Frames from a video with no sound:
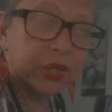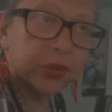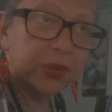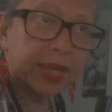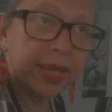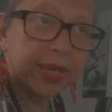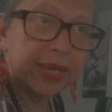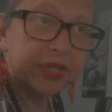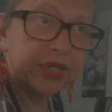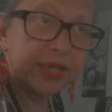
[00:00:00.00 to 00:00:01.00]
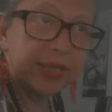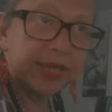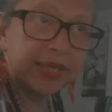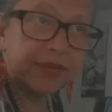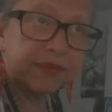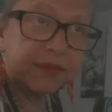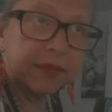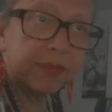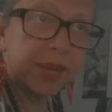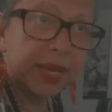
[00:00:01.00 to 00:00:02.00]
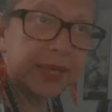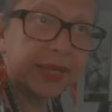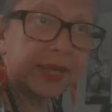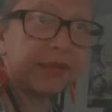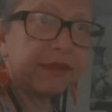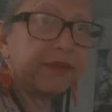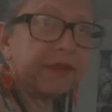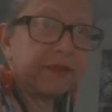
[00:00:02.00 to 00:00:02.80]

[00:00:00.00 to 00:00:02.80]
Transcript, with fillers: to the legislative body in